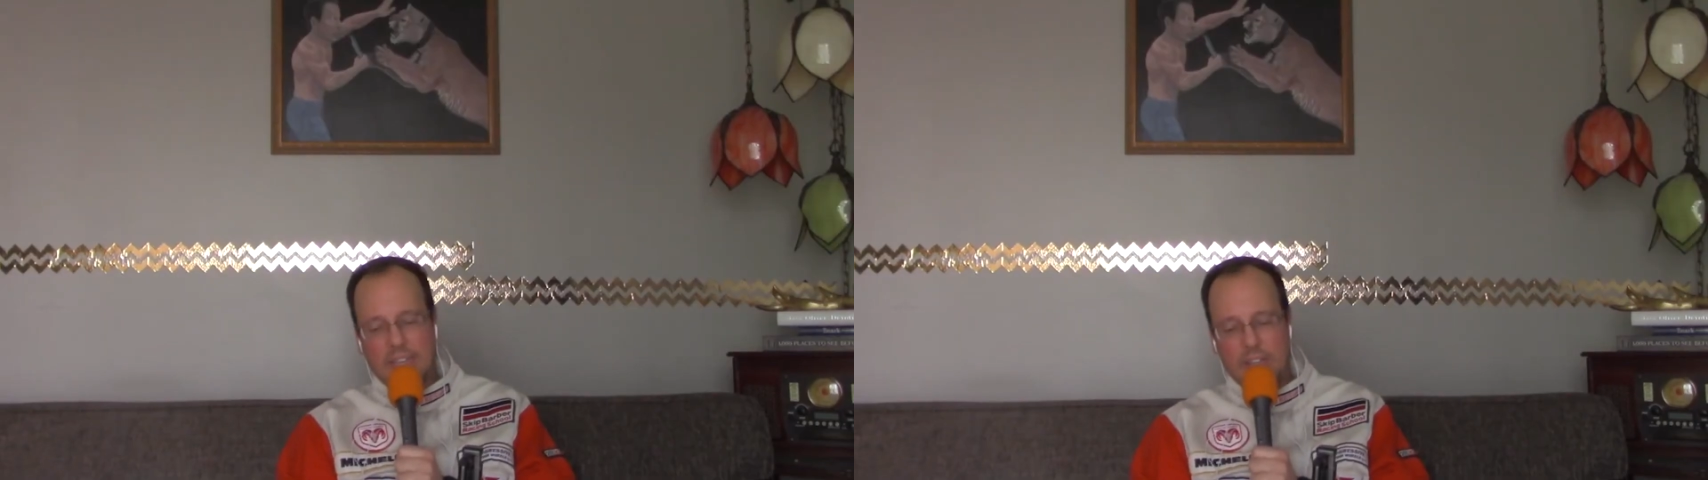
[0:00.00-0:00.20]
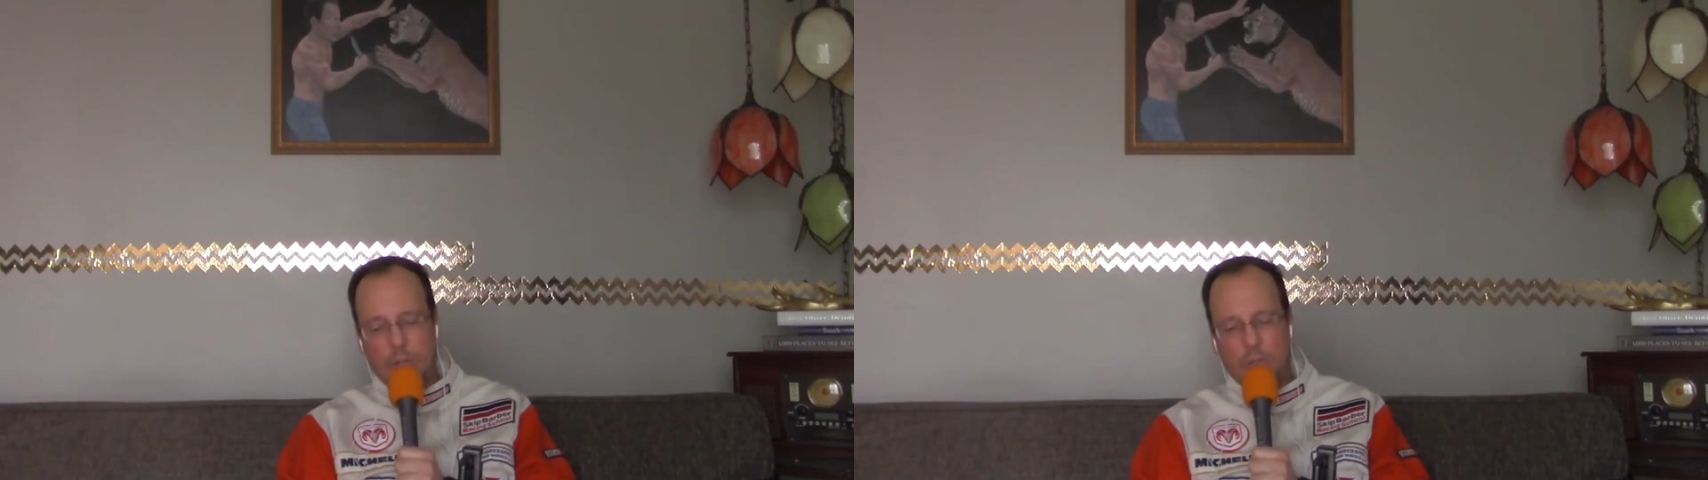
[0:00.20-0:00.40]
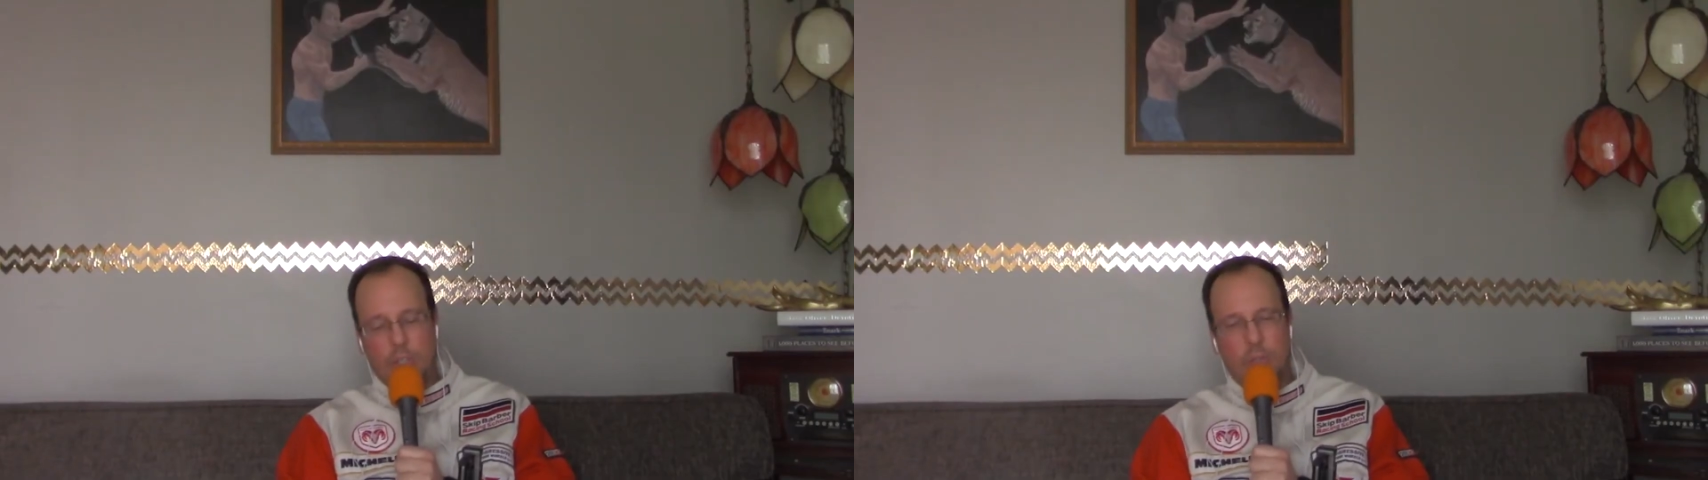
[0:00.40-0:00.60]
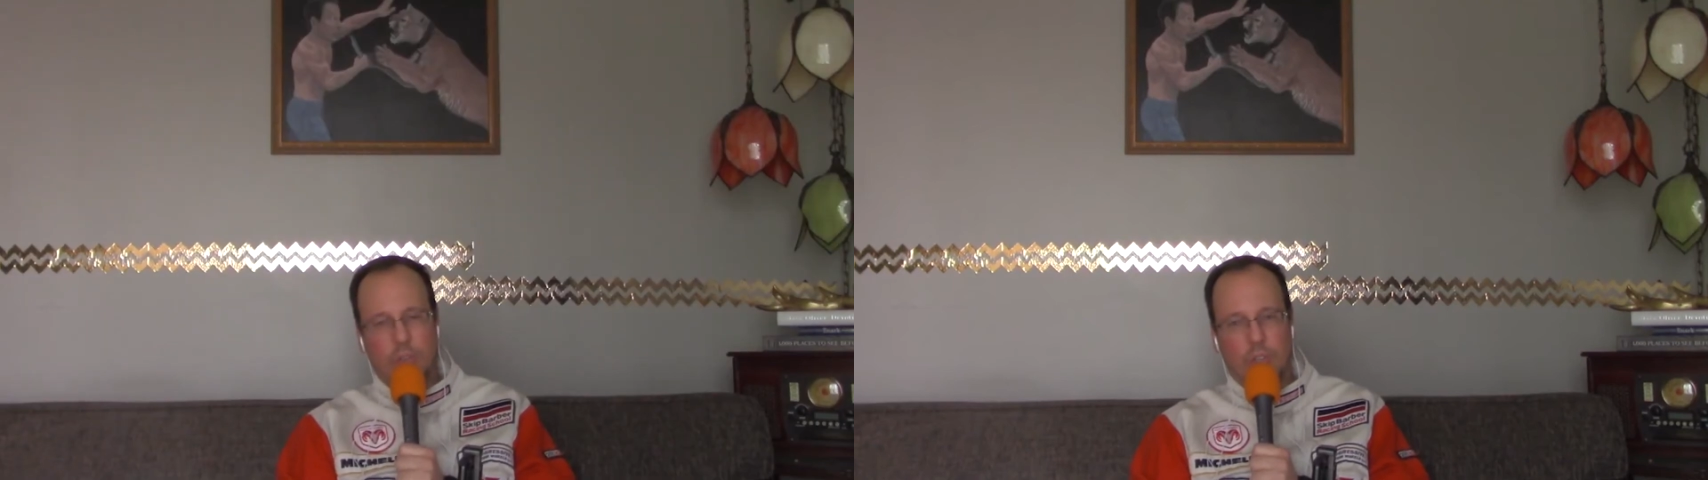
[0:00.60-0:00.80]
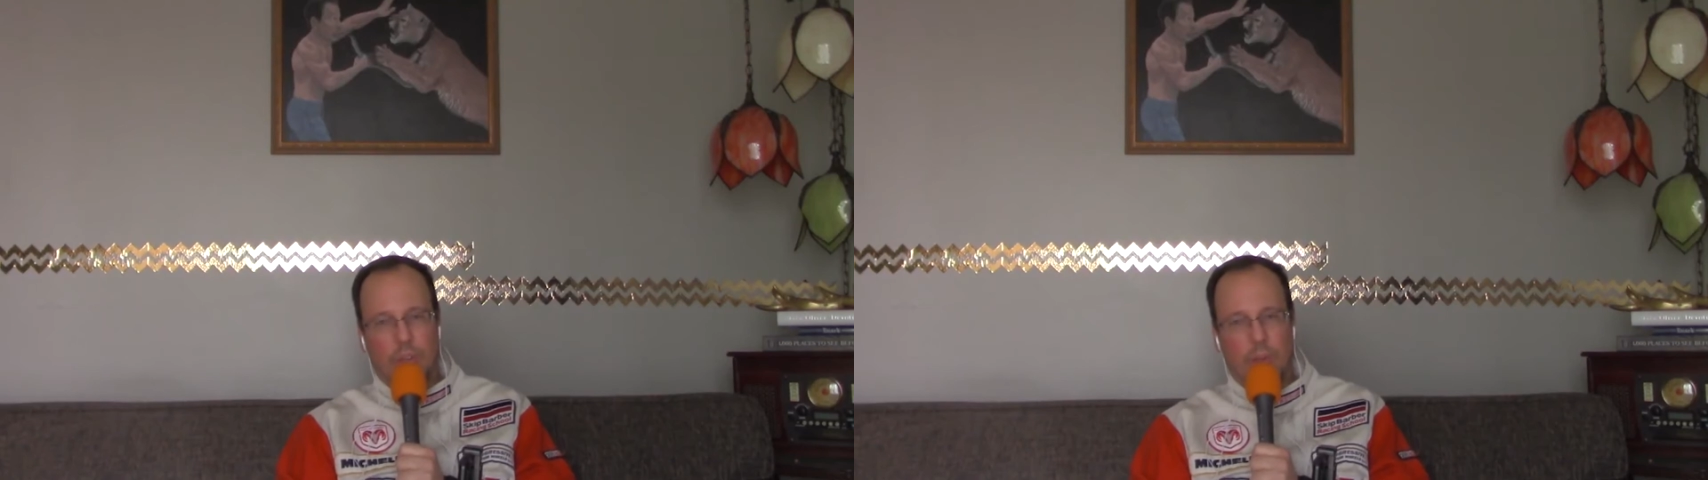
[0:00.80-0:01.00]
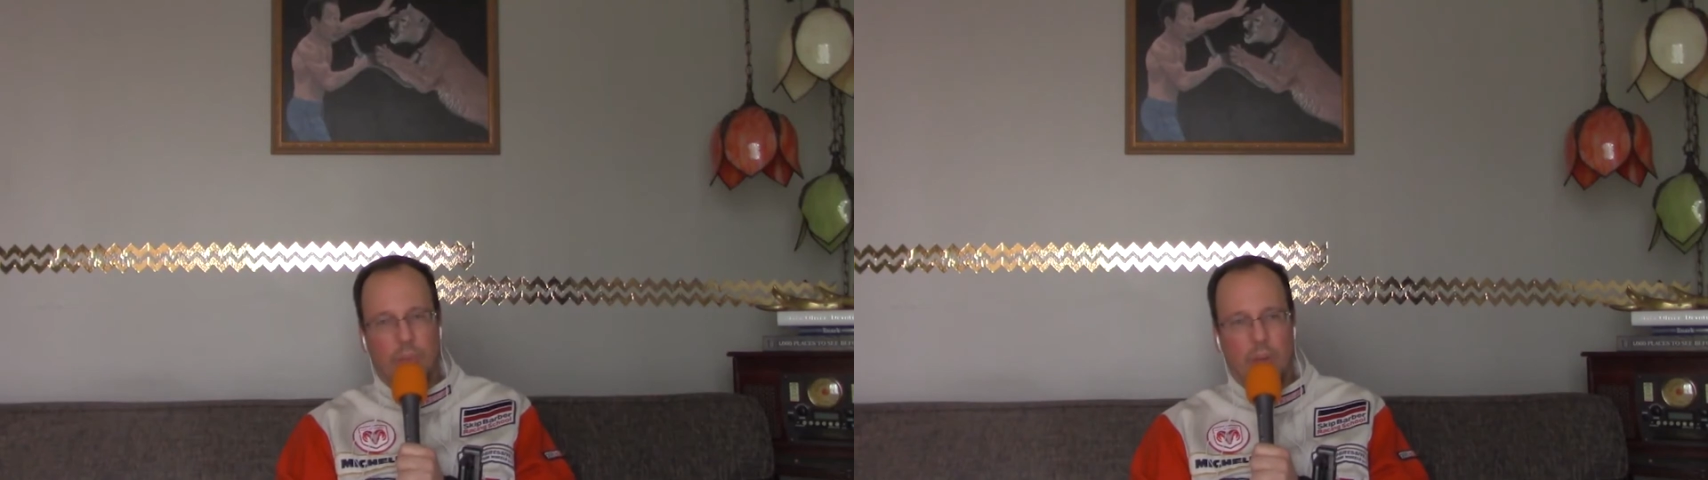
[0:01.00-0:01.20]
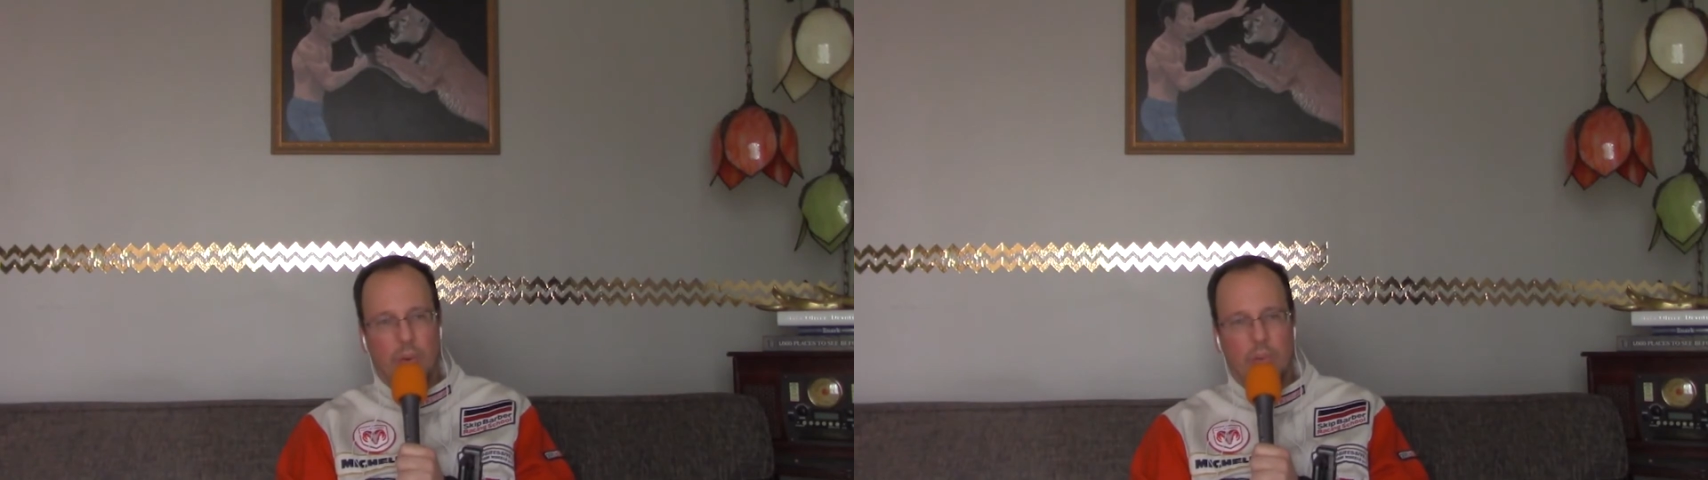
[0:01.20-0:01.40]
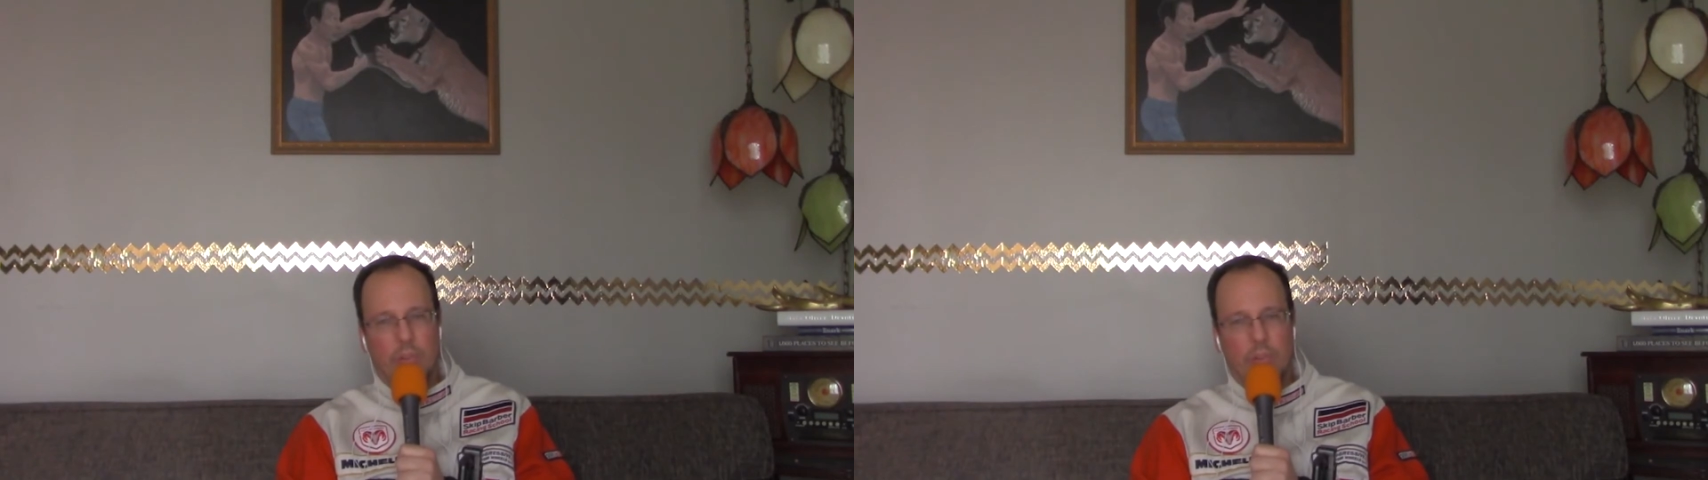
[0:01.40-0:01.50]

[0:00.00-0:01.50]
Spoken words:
had no shoes on them though.